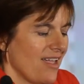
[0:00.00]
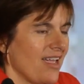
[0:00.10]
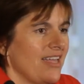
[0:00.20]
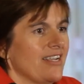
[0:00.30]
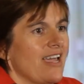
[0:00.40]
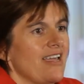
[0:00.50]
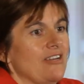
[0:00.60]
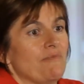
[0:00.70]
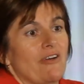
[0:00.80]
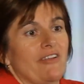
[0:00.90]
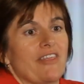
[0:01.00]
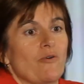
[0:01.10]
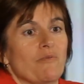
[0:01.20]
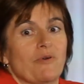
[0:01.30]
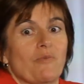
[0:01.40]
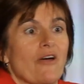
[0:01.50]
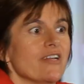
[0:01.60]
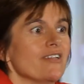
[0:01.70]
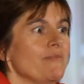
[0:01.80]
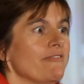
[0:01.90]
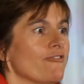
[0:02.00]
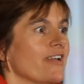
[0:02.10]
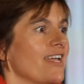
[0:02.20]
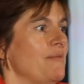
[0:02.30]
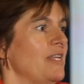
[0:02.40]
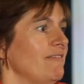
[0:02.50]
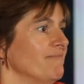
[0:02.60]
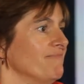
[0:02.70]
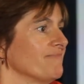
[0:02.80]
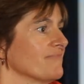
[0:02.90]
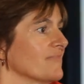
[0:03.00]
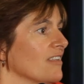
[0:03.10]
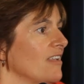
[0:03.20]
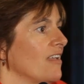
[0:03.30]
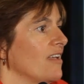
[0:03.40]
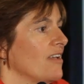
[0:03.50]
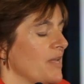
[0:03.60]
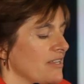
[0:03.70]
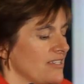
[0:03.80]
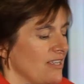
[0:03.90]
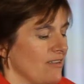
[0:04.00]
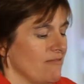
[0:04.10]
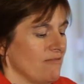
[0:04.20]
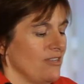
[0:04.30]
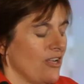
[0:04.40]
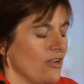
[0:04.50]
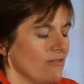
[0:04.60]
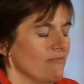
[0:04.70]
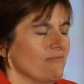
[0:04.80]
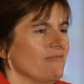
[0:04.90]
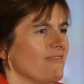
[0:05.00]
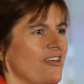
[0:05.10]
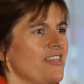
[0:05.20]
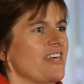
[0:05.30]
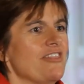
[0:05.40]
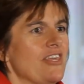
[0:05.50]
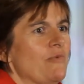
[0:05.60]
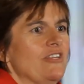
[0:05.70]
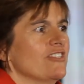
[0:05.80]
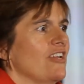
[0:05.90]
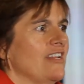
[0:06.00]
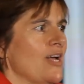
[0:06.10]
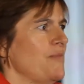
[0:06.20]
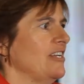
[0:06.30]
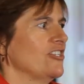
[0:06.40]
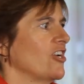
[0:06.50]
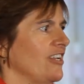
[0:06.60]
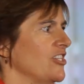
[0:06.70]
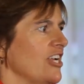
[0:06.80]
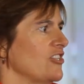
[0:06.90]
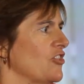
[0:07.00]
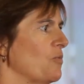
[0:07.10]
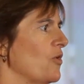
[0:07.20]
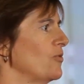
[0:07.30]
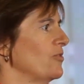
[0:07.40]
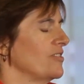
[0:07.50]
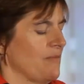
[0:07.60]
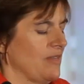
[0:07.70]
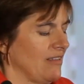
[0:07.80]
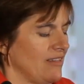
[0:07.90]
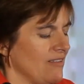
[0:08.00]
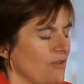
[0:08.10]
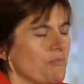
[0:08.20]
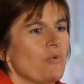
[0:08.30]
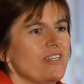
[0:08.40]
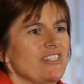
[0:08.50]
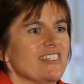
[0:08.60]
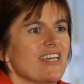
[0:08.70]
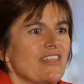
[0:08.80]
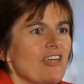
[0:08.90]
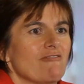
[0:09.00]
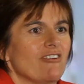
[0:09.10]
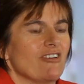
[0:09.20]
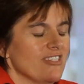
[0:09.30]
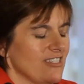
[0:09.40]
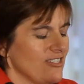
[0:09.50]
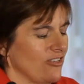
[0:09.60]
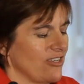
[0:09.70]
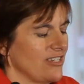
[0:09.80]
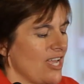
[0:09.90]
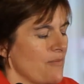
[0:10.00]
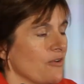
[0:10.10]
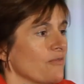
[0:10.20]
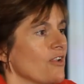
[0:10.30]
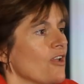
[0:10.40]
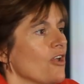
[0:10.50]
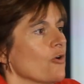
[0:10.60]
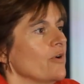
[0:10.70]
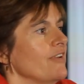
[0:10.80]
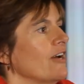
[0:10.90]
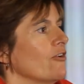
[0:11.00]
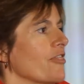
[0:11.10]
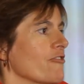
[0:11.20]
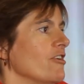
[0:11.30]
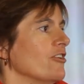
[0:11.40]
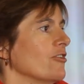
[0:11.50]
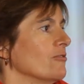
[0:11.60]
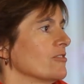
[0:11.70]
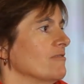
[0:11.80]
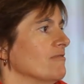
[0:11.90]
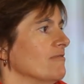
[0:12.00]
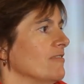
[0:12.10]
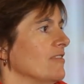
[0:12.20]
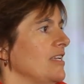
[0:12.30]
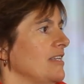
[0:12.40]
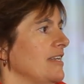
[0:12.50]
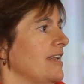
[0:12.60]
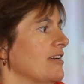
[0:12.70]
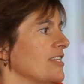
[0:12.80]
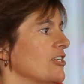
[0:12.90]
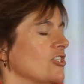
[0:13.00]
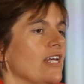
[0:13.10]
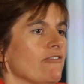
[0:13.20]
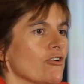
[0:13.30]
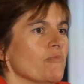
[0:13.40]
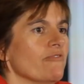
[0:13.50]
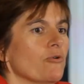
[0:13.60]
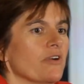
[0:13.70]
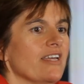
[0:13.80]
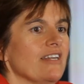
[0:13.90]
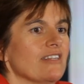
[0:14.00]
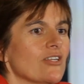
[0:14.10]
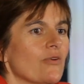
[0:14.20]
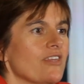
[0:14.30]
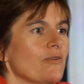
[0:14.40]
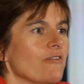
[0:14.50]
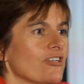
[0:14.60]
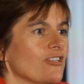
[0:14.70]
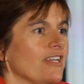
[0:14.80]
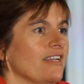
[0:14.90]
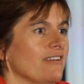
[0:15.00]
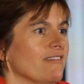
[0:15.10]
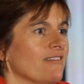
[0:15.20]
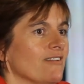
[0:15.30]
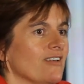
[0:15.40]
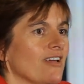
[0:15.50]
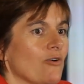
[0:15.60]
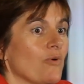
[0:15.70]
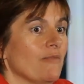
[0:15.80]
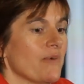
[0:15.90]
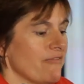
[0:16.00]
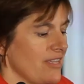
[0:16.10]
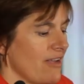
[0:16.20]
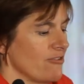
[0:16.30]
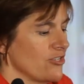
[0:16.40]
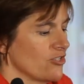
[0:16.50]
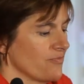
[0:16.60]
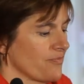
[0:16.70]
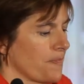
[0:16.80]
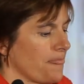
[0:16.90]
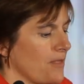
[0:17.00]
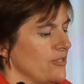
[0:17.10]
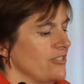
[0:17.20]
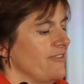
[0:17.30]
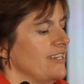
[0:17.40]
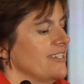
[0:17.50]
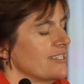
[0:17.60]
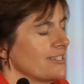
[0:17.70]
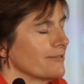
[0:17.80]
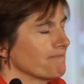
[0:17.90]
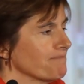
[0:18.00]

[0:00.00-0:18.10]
And again, apparently they were a bit worried before I came in about, I think they think we're just going to come in and totally change their world or something. But once you start, they realise that's not going to happen. We've now got 3 girls in our section out of a group of 14, so I think we're actually well above the average, which is fantastic.